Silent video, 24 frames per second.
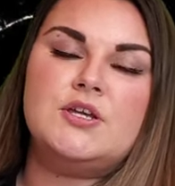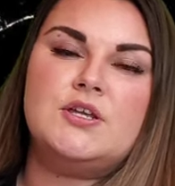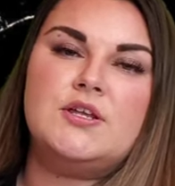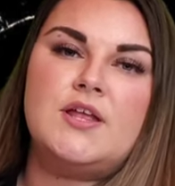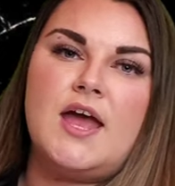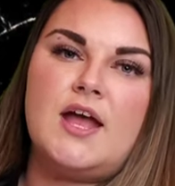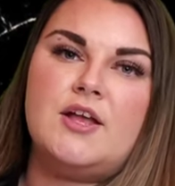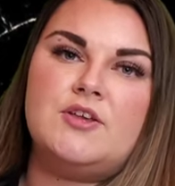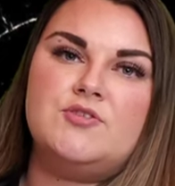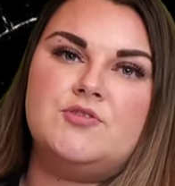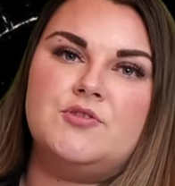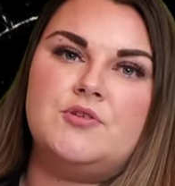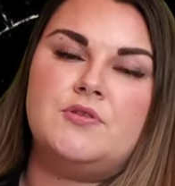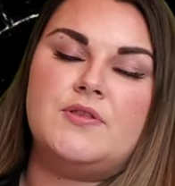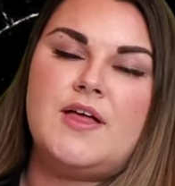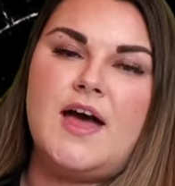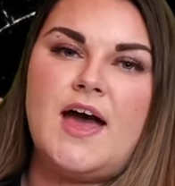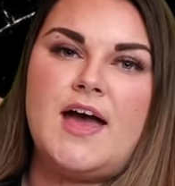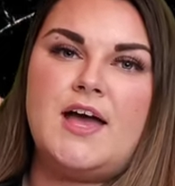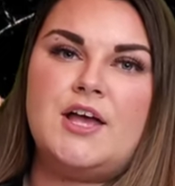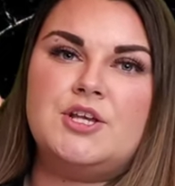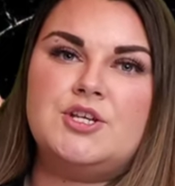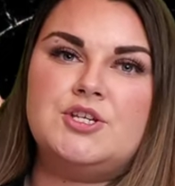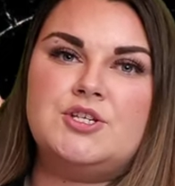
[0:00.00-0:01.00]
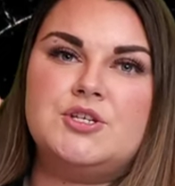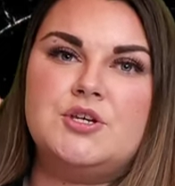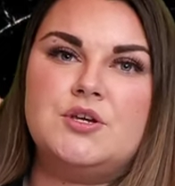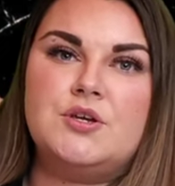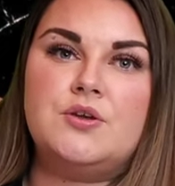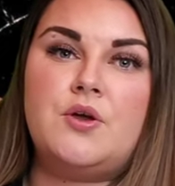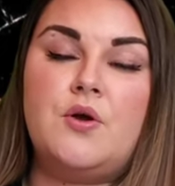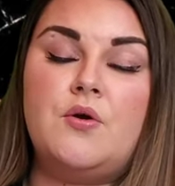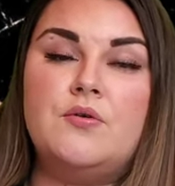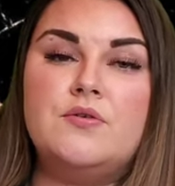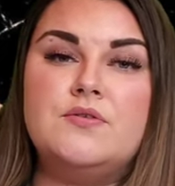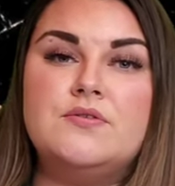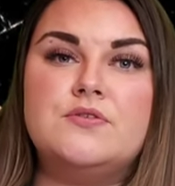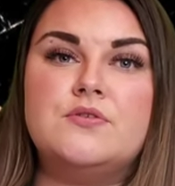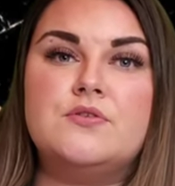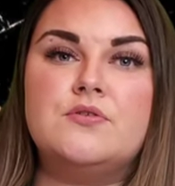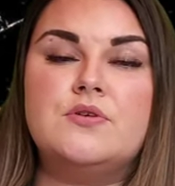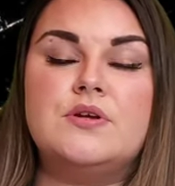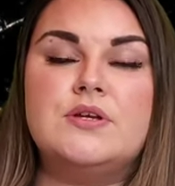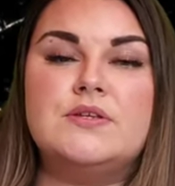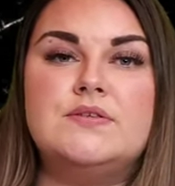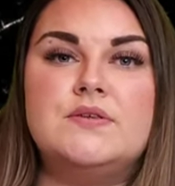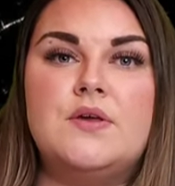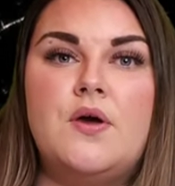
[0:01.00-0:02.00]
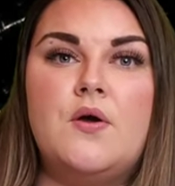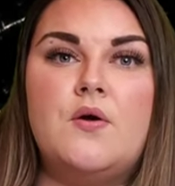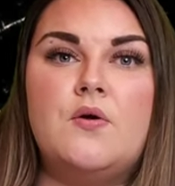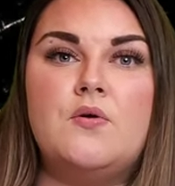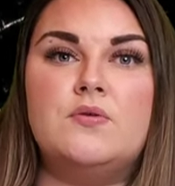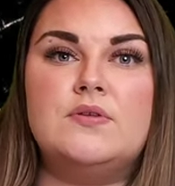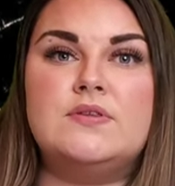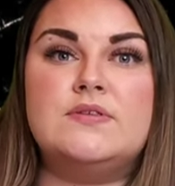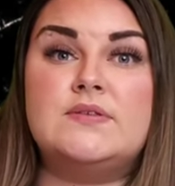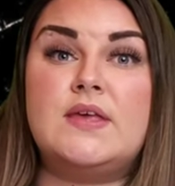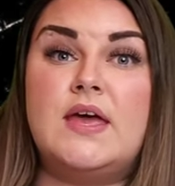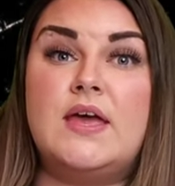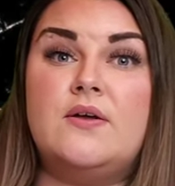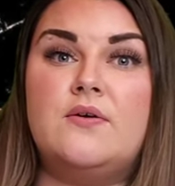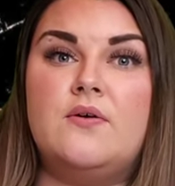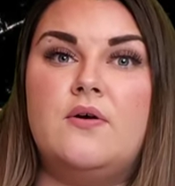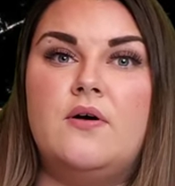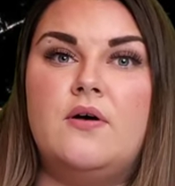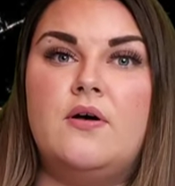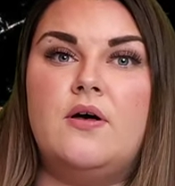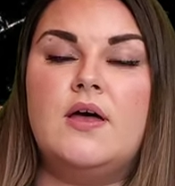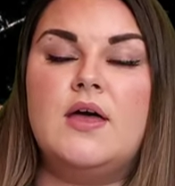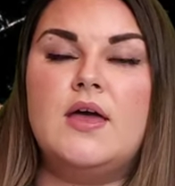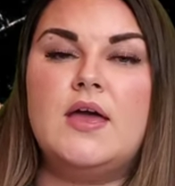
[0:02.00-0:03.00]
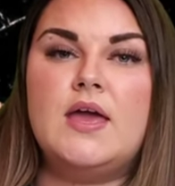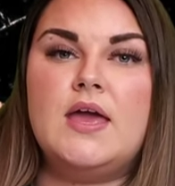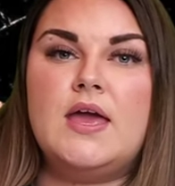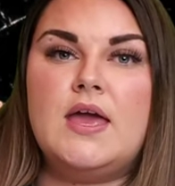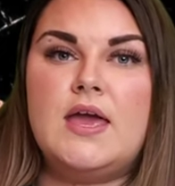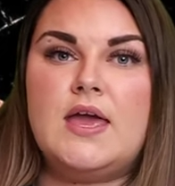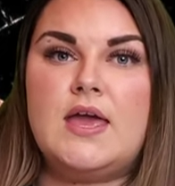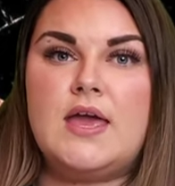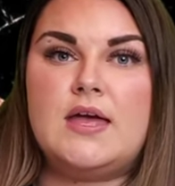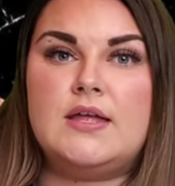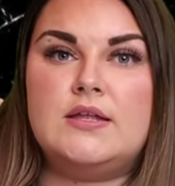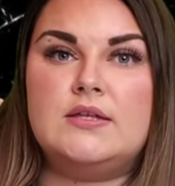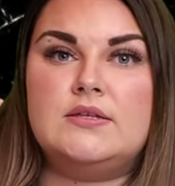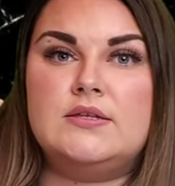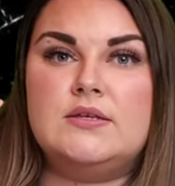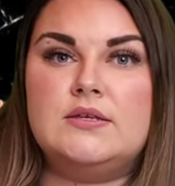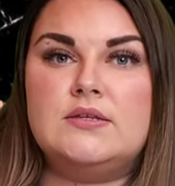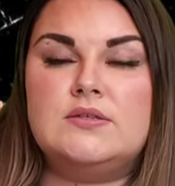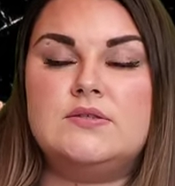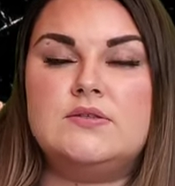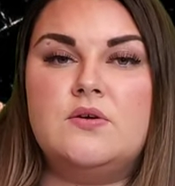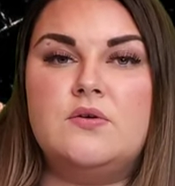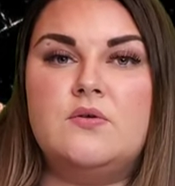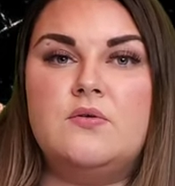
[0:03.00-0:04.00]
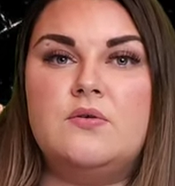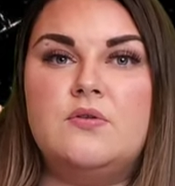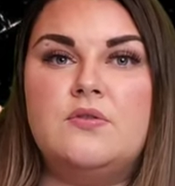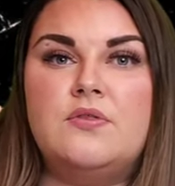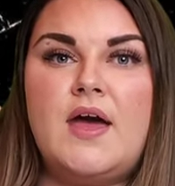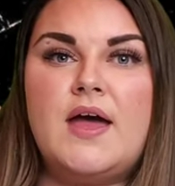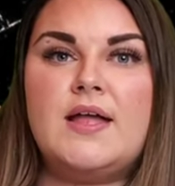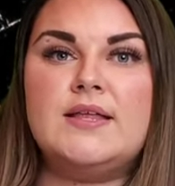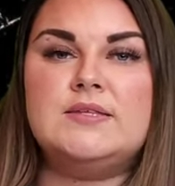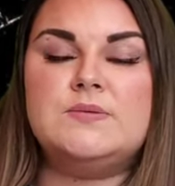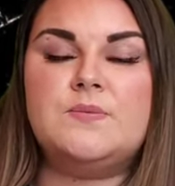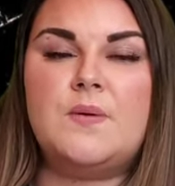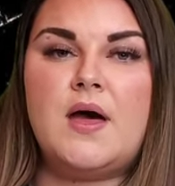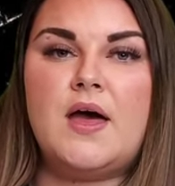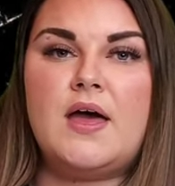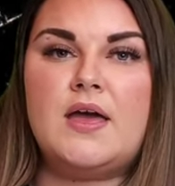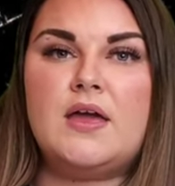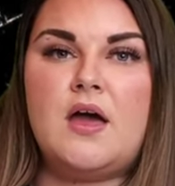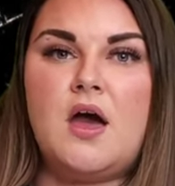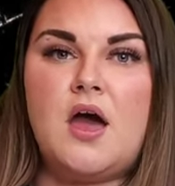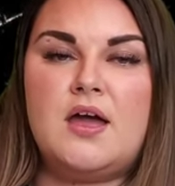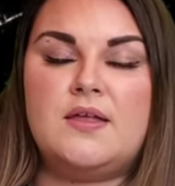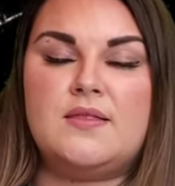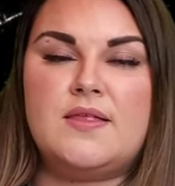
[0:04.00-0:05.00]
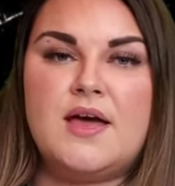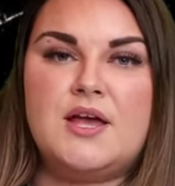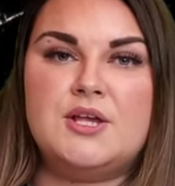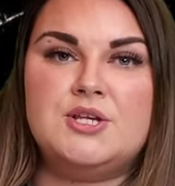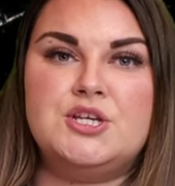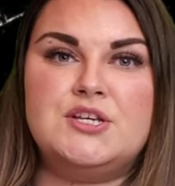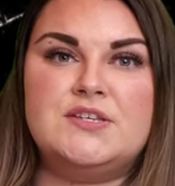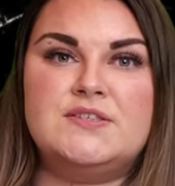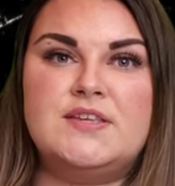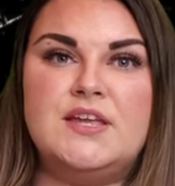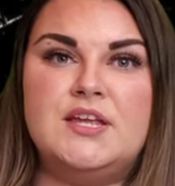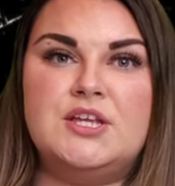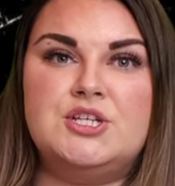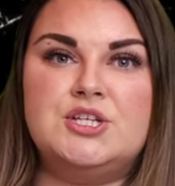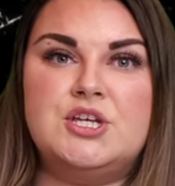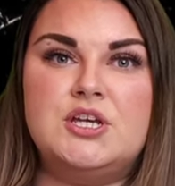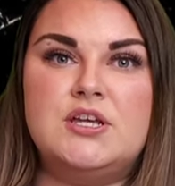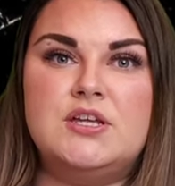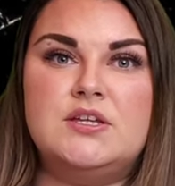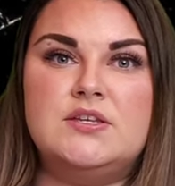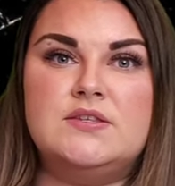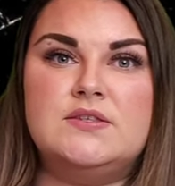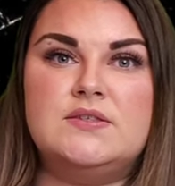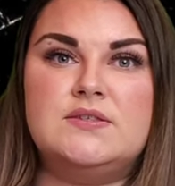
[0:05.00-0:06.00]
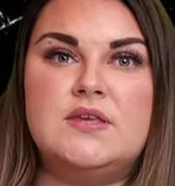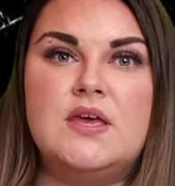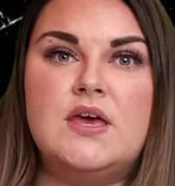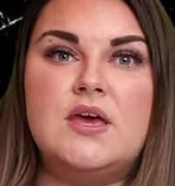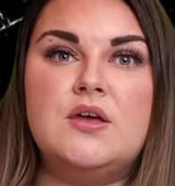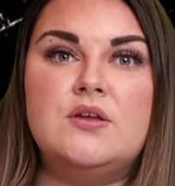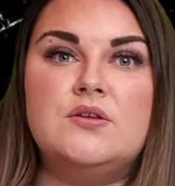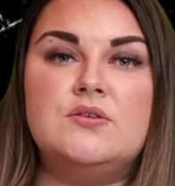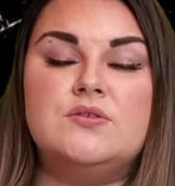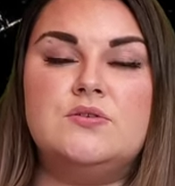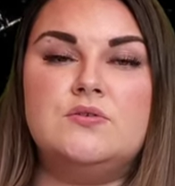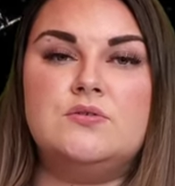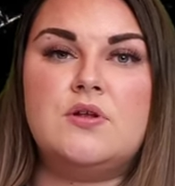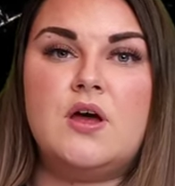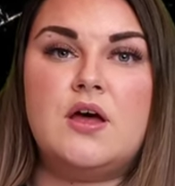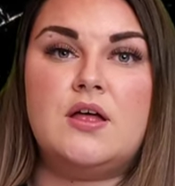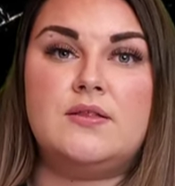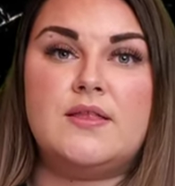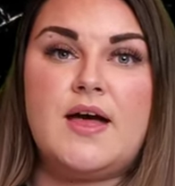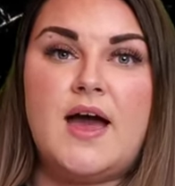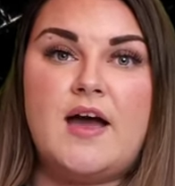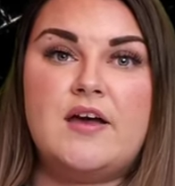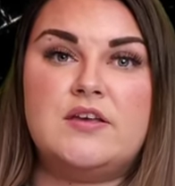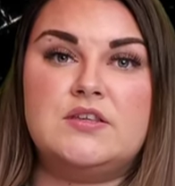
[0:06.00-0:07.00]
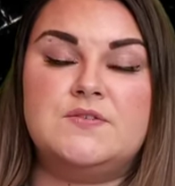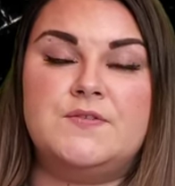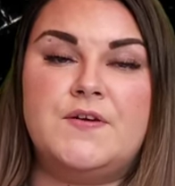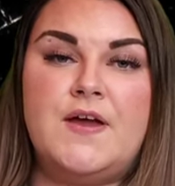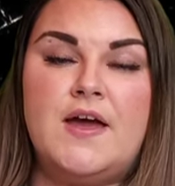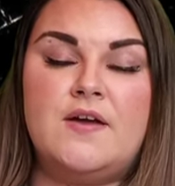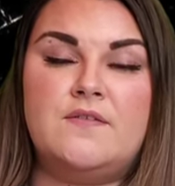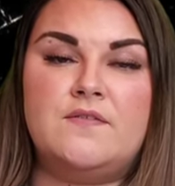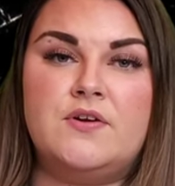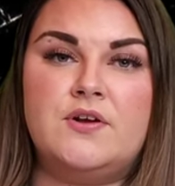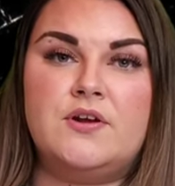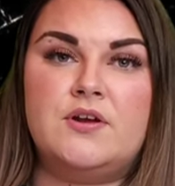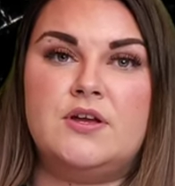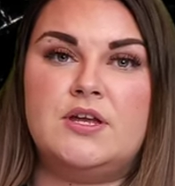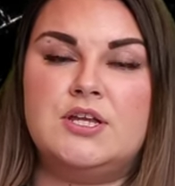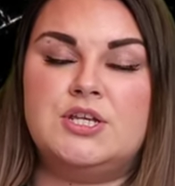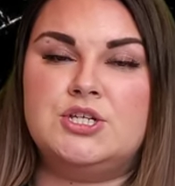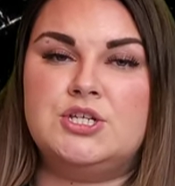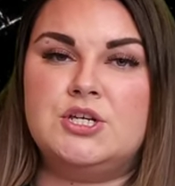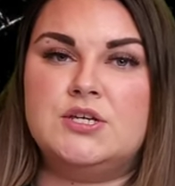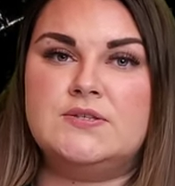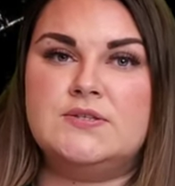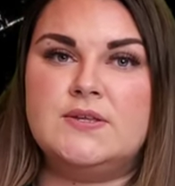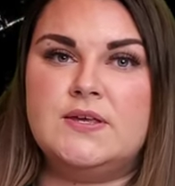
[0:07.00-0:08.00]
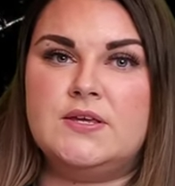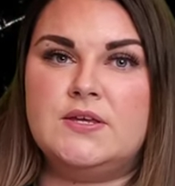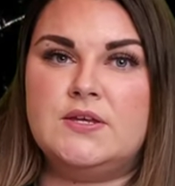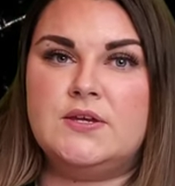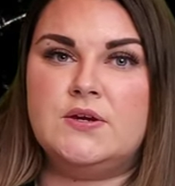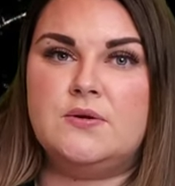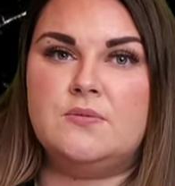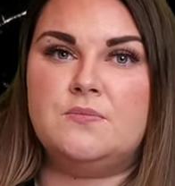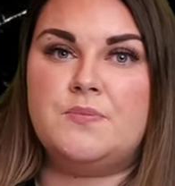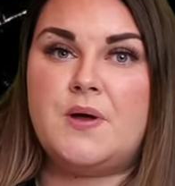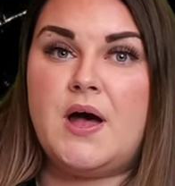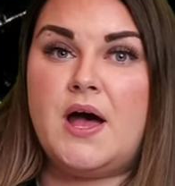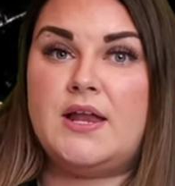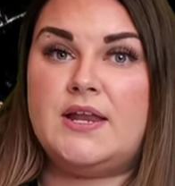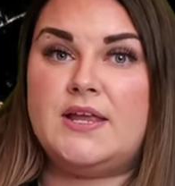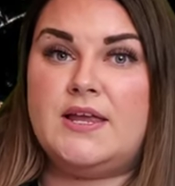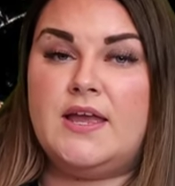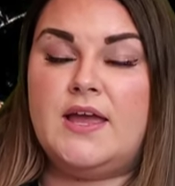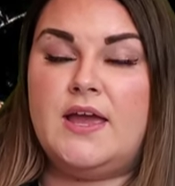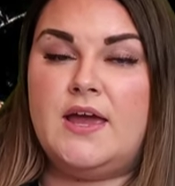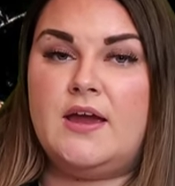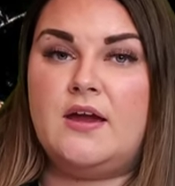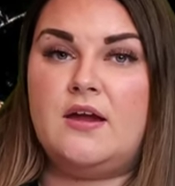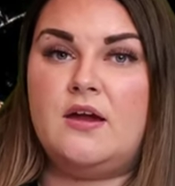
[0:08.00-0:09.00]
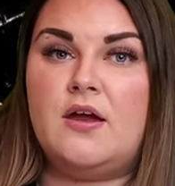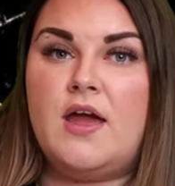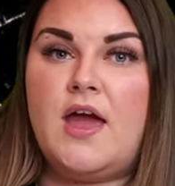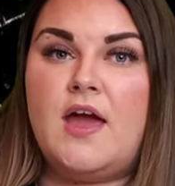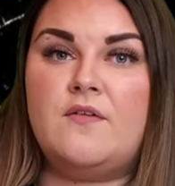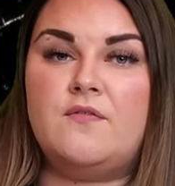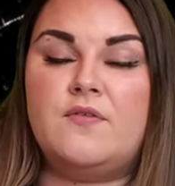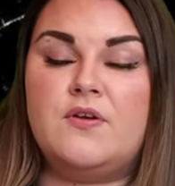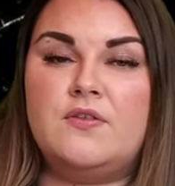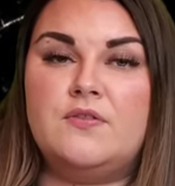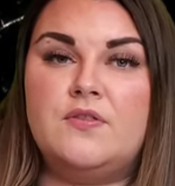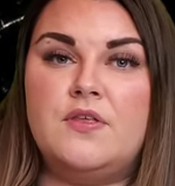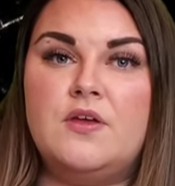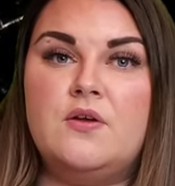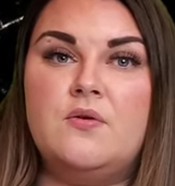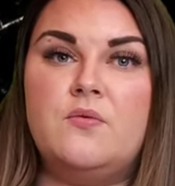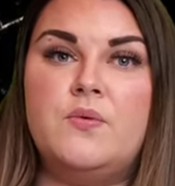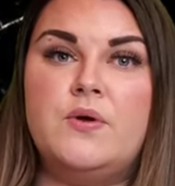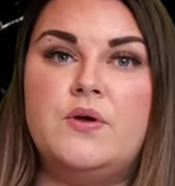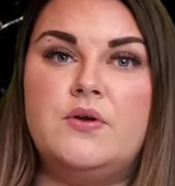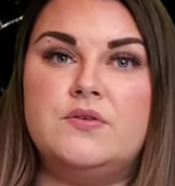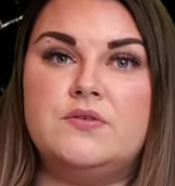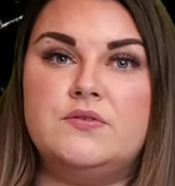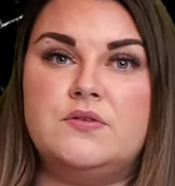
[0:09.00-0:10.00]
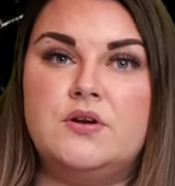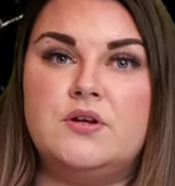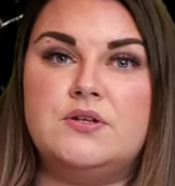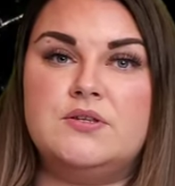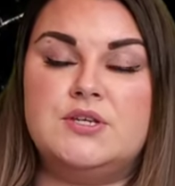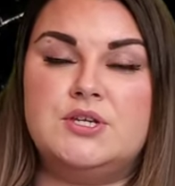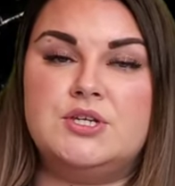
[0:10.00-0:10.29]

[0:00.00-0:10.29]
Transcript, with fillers: natural lash goes through its own cycle, and so that's why eyelash extensions do not last forever. It's just like your body hair. Everything will start to